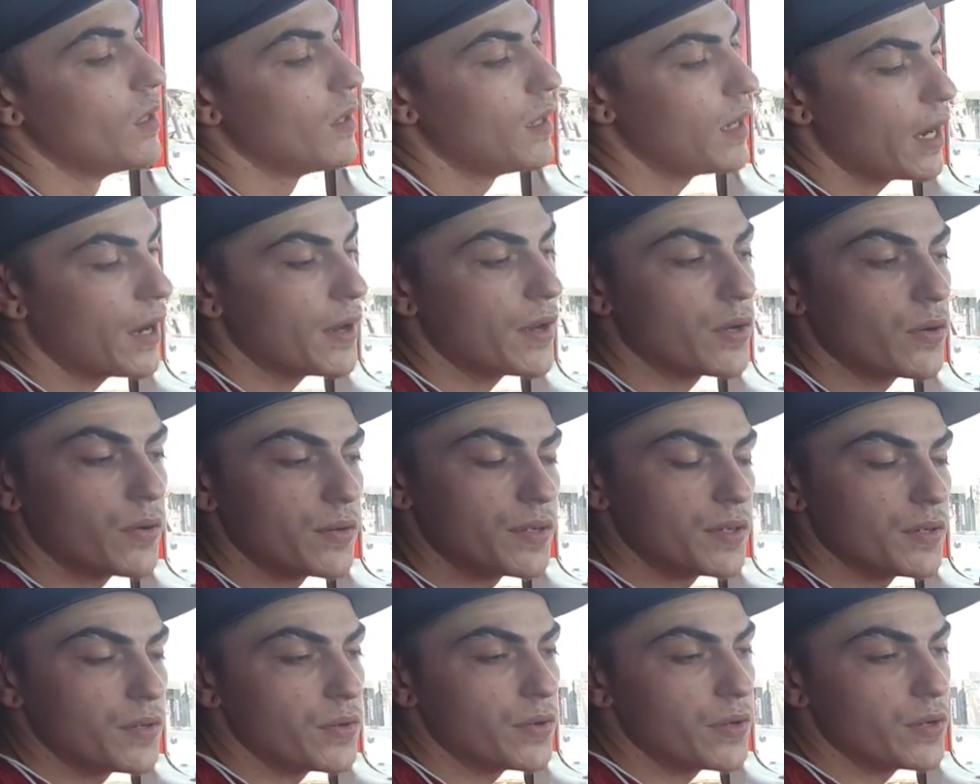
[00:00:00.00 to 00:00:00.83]
Now you're
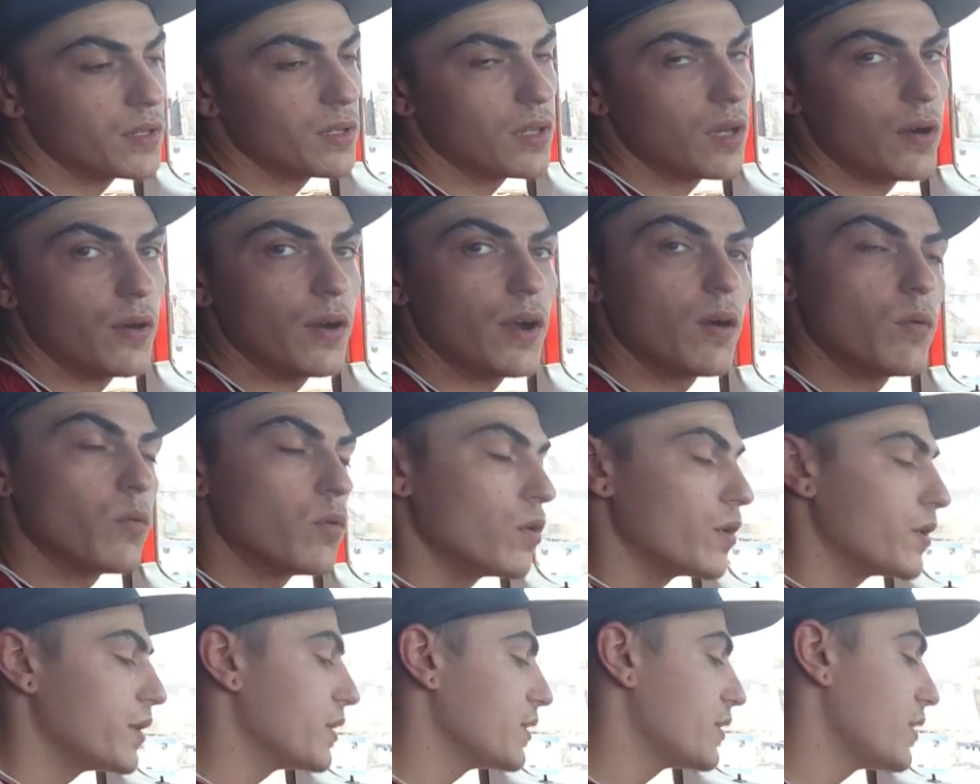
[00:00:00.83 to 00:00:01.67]
going to do your low air
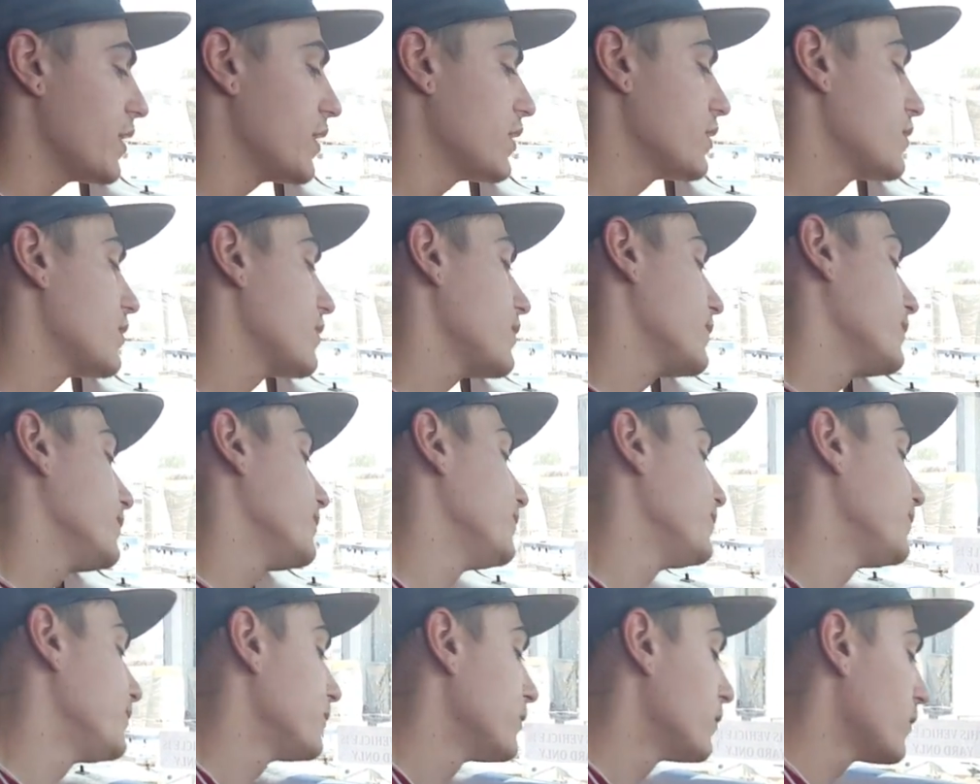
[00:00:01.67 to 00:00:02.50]
warning test.
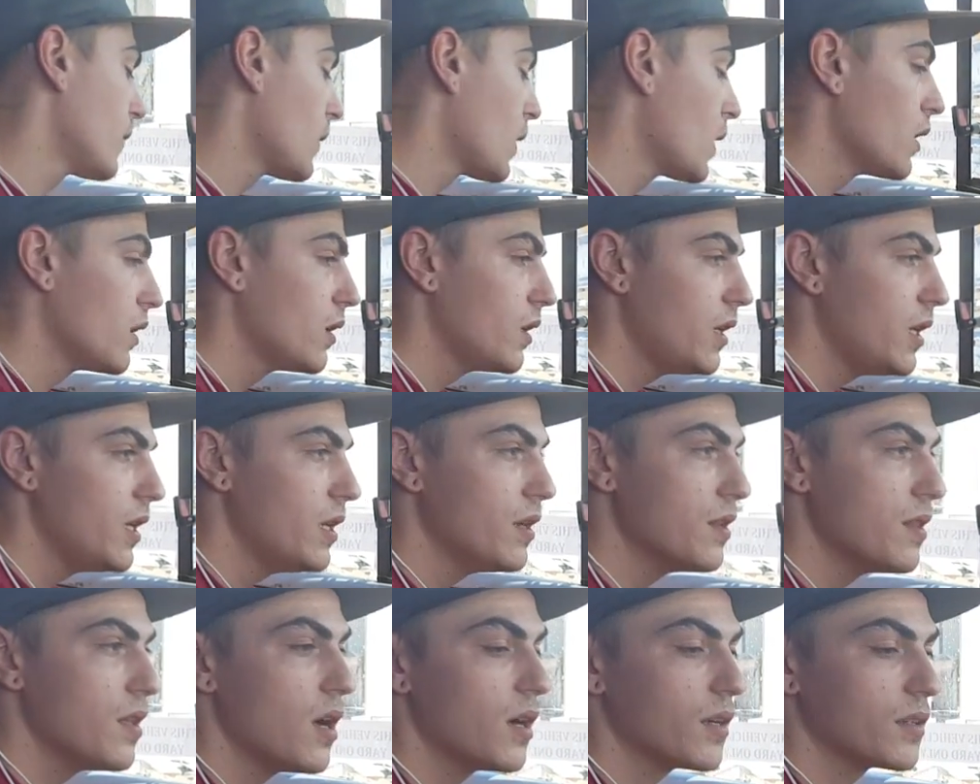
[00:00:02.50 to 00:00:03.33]

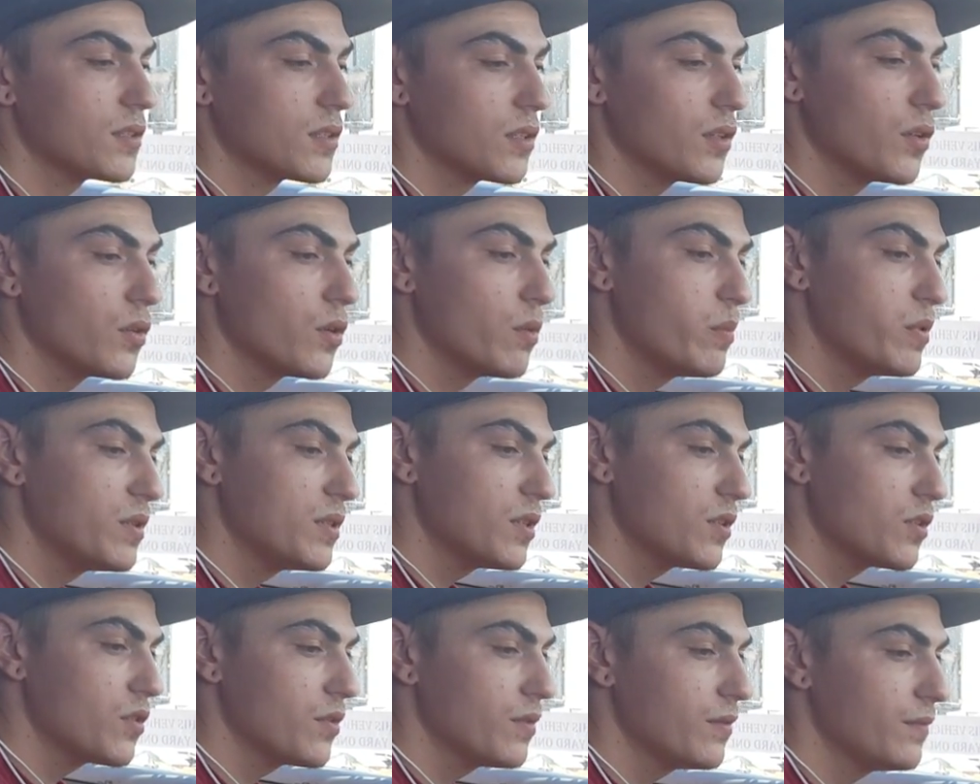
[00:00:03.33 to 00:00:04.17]
Key to the auxiliary
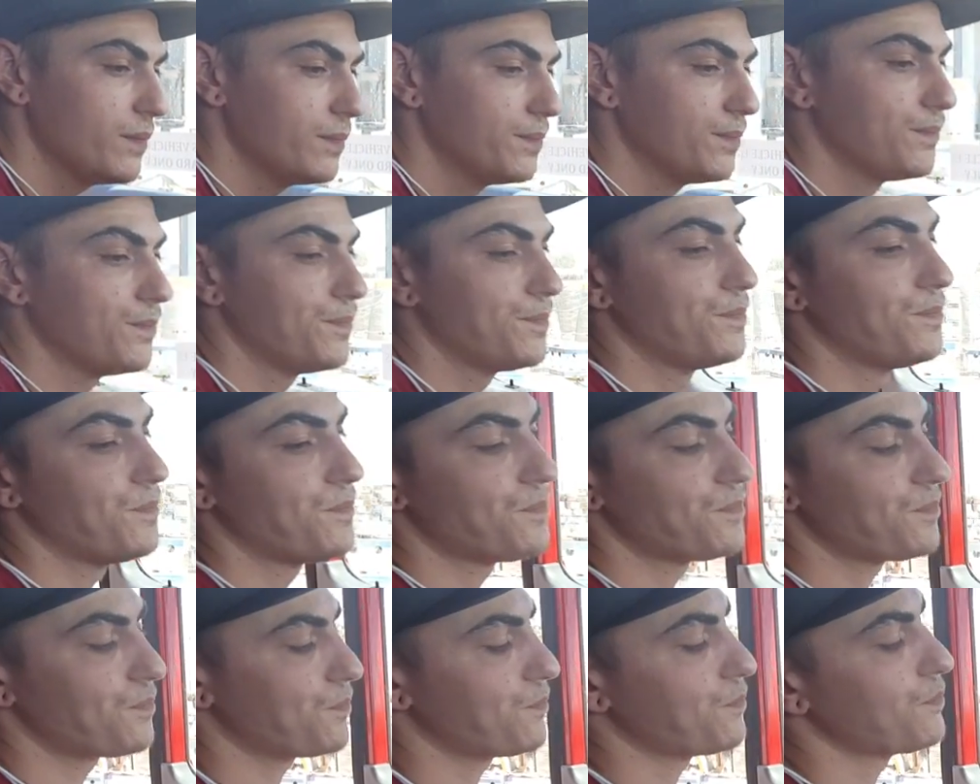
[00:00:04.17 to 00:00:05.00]
position.
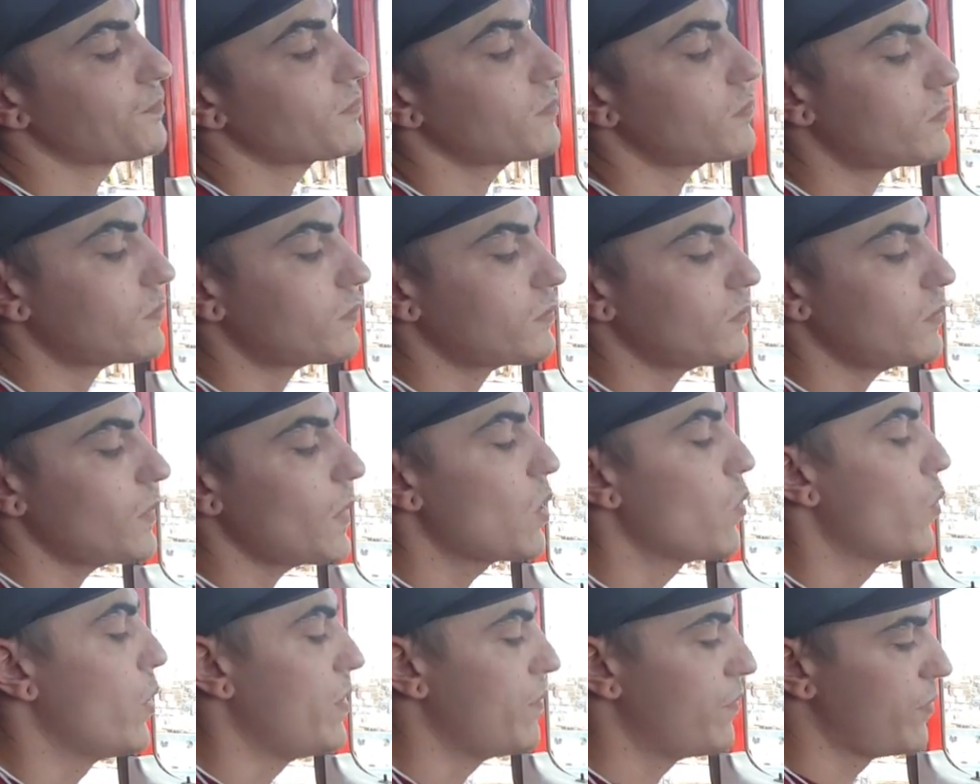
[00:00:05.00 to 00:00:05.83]

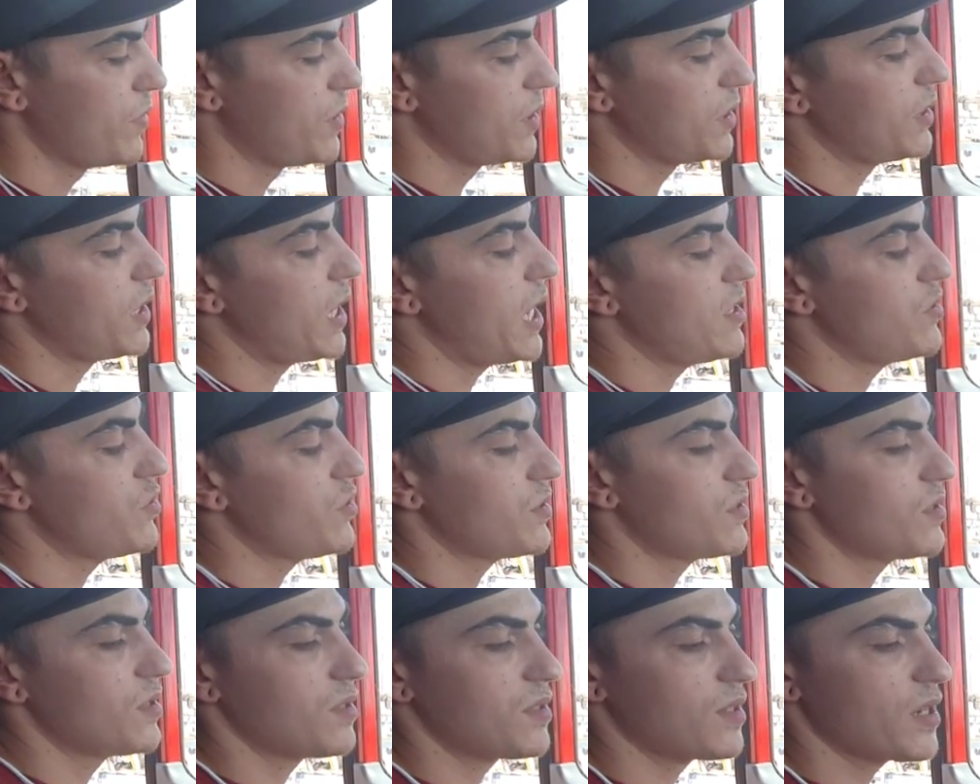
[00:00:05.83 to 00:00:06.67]
Wait for the gauges
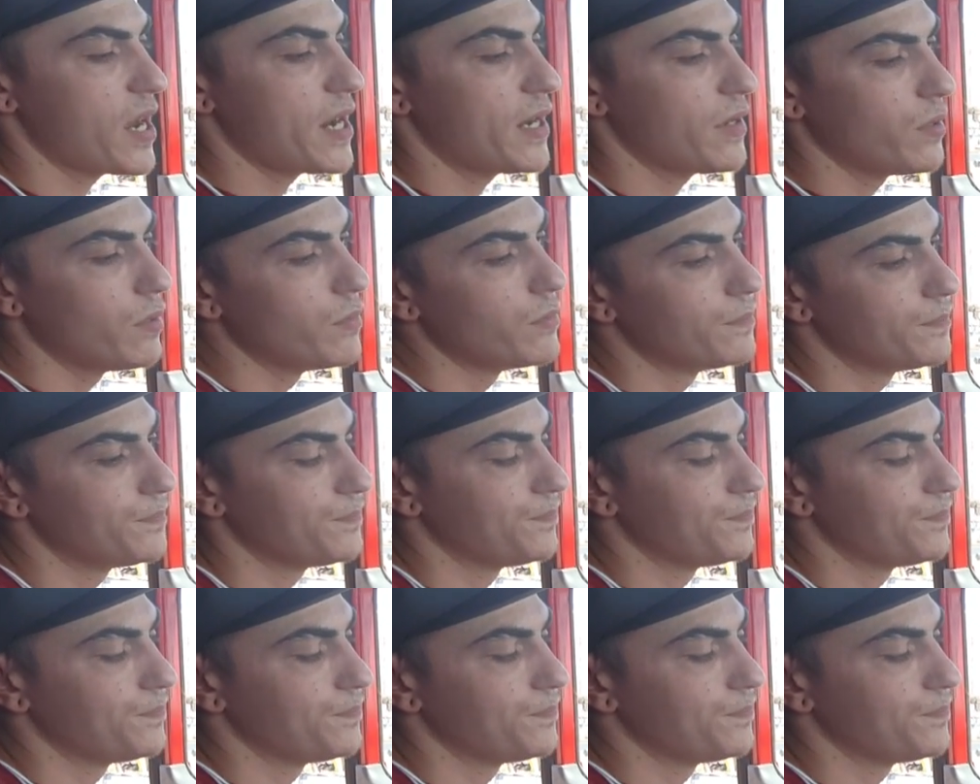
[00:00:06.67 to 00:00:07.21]
to cycle.